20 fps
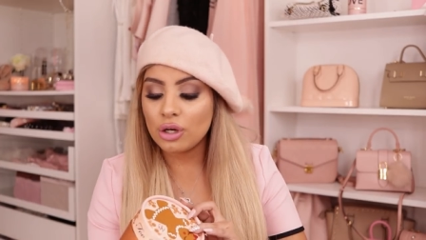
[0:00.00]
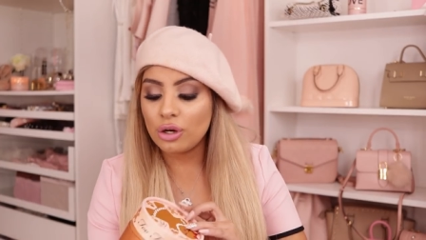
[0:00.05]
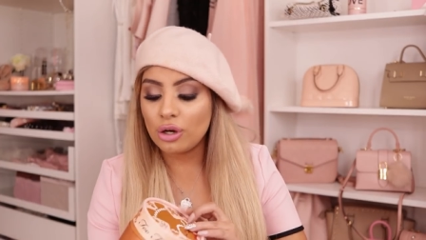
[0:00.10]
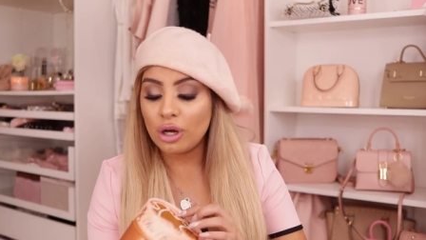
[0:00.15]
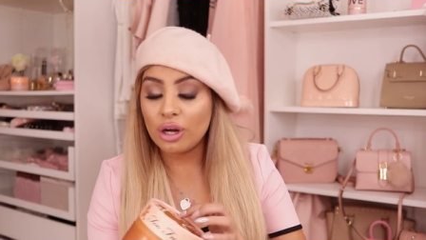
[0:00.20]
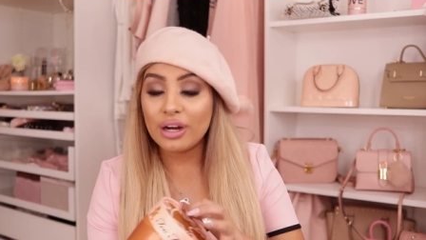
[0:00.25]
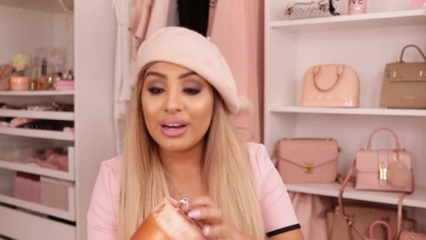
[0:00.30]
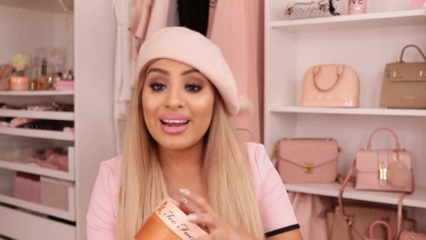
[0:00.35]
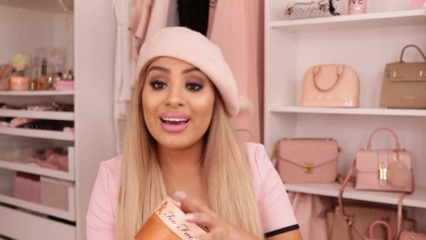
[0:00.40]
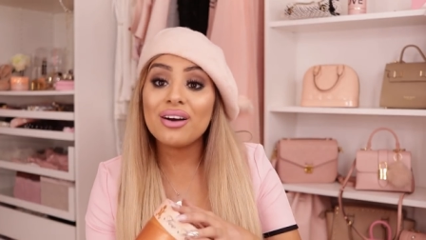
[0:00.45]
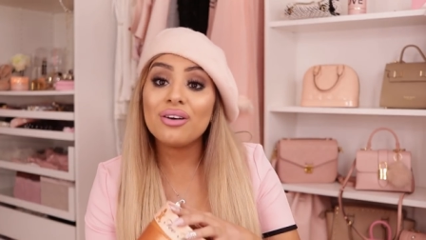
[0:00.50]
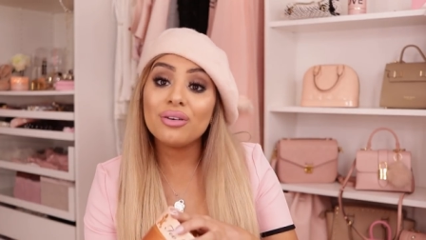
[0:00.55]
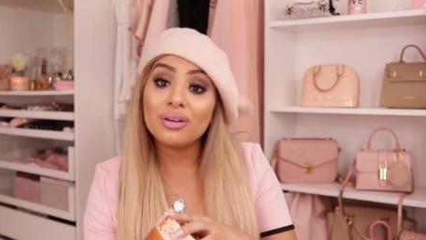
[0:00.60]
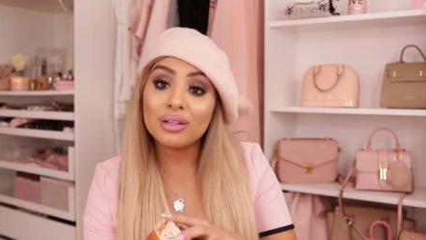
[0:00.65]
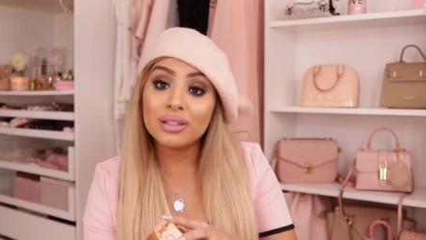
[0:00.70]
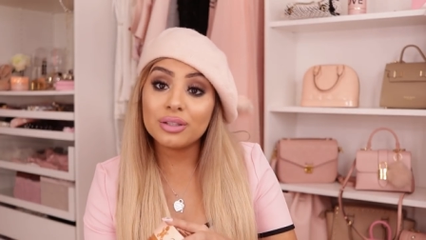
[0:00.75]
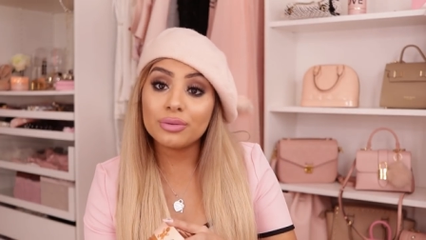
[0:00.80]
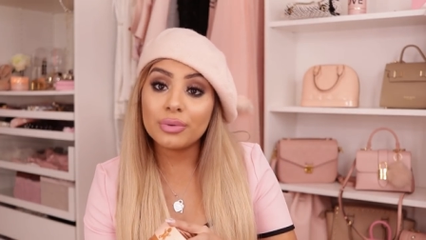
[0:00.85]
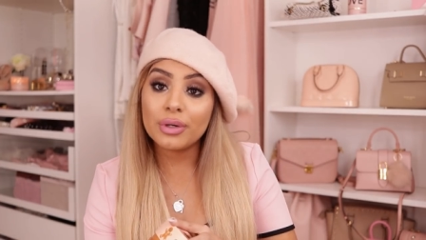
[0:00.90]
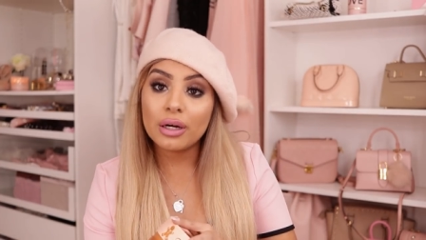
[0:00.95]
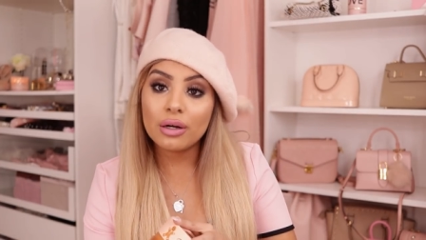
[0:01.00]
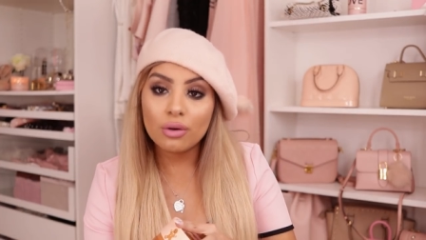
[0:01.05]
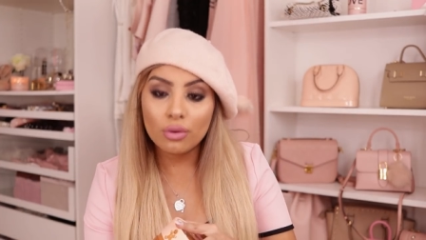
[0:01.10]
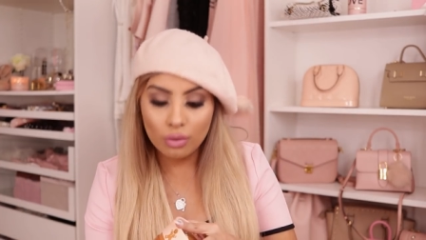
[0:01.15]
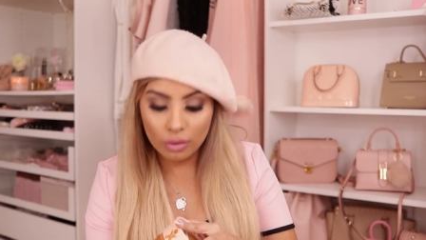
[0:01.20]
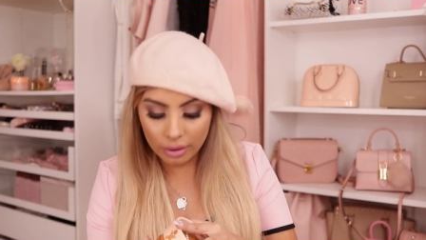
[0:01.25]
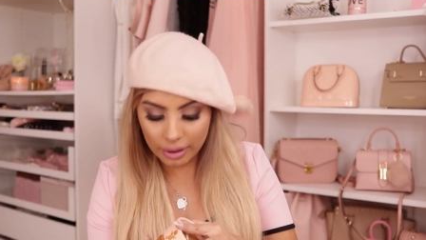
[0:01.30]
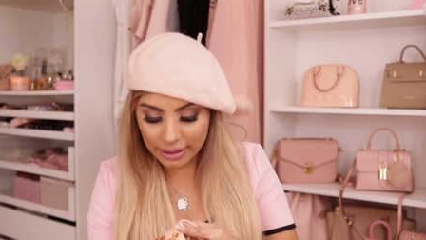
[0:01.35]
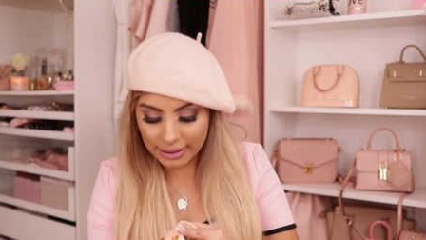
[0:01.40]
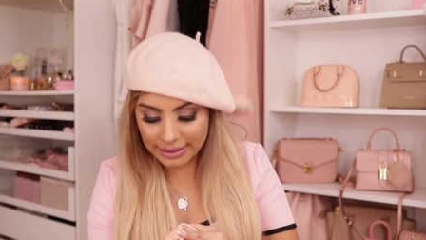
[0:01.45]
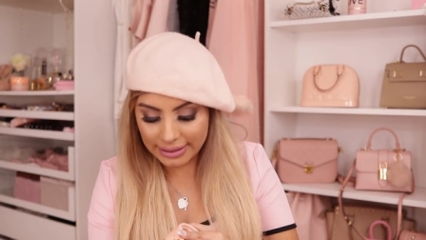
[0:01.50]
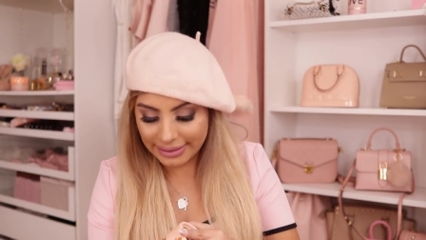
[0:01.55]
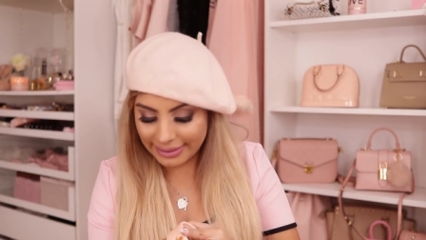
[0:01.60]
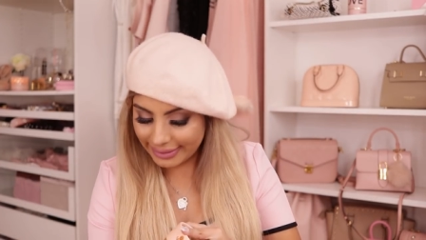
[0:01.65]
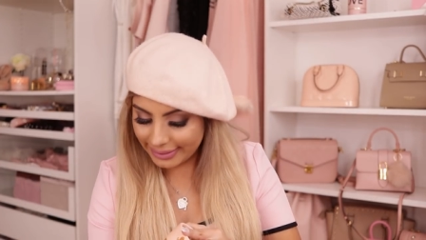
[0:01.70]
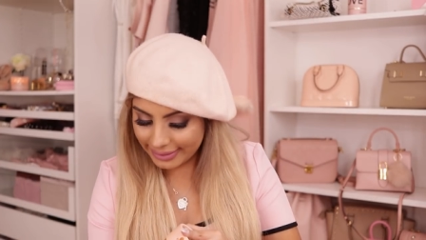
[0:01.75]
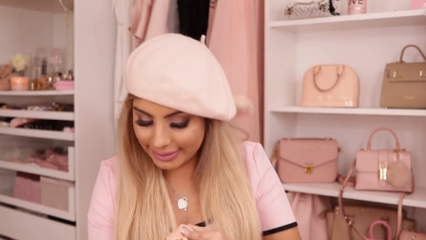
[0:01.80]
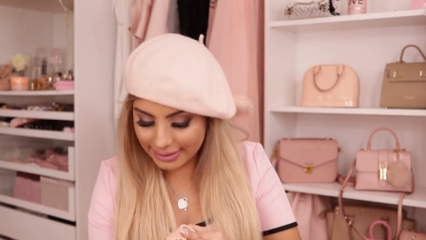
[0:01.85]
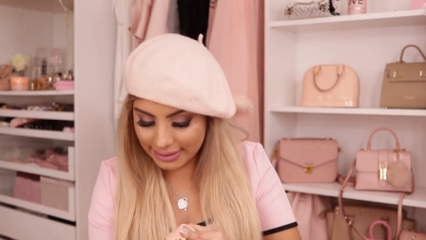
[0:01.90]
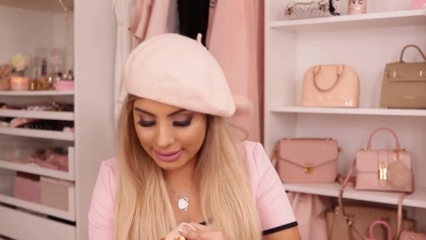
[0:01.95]
Not now because we are
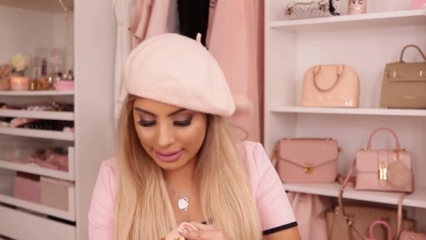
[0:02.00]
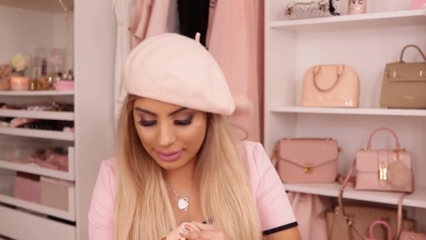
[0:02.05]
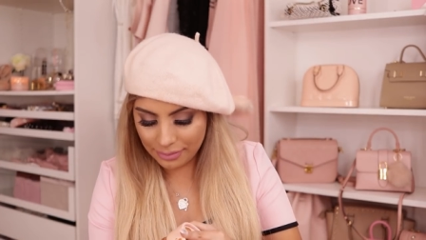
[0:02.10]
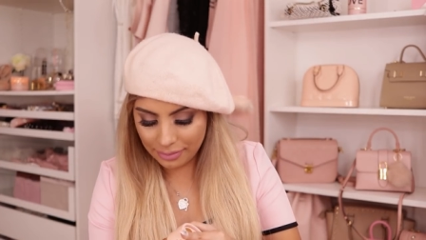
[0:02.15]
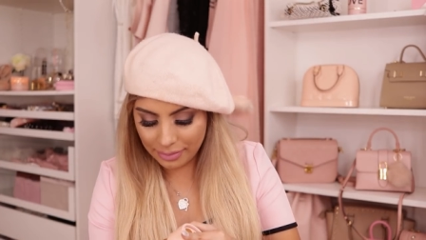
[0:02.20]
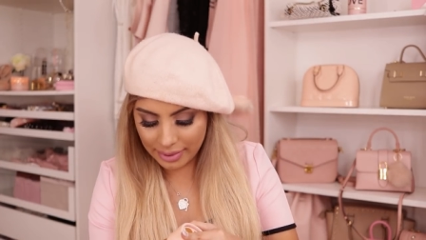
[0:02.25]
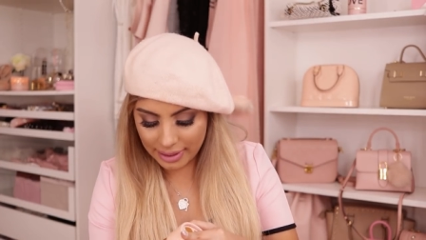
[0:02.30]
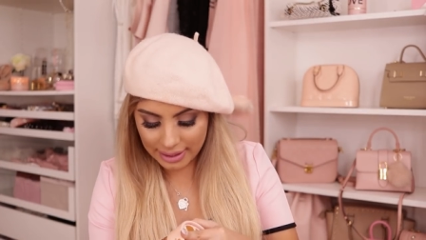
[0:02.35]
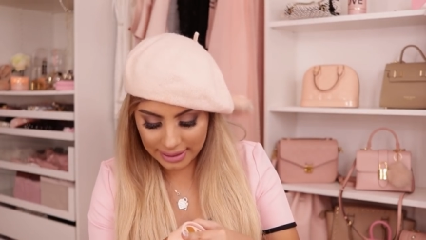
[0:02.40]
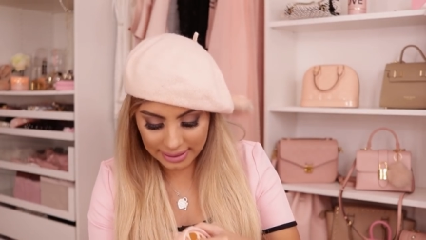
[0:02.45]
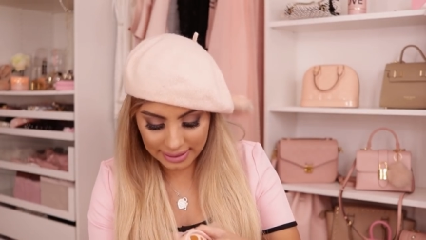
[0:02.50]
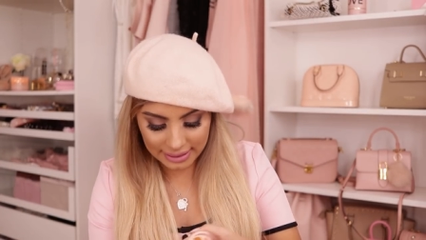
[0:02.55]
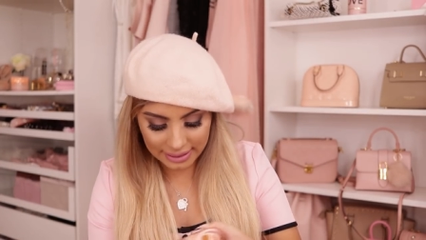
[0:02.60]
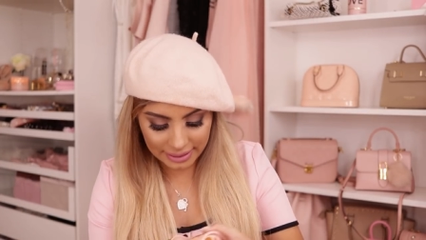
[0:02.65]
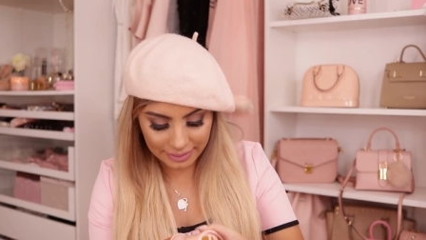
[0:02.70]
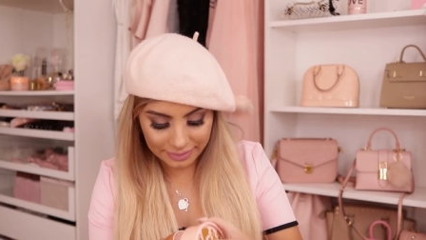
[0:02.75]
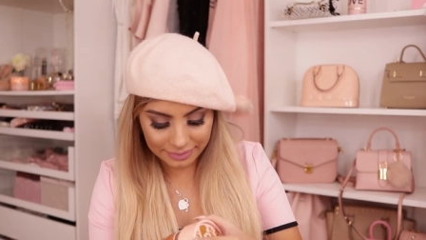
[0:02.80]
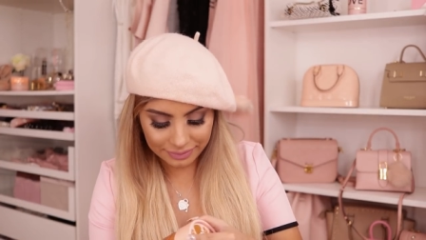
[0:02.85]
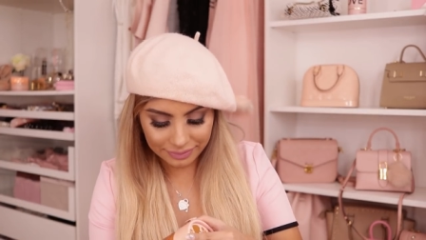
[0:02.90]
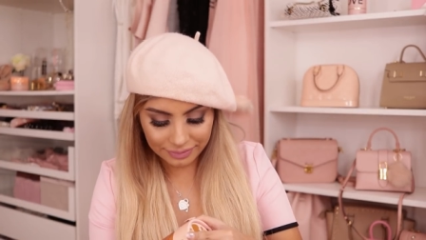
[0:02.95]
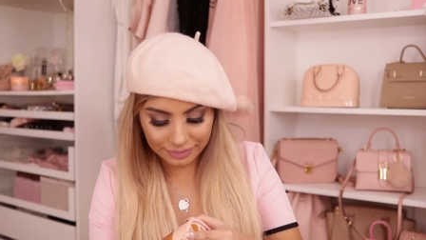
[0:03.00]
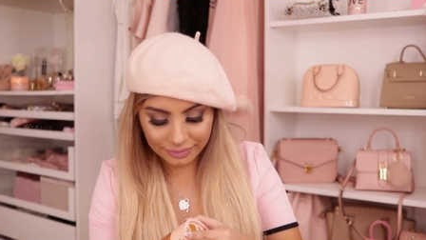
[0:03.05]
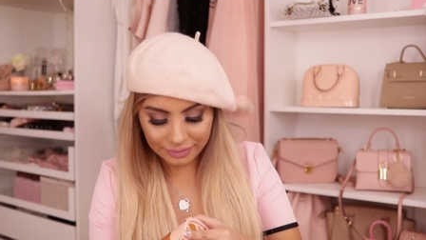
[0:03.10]
quarantined, but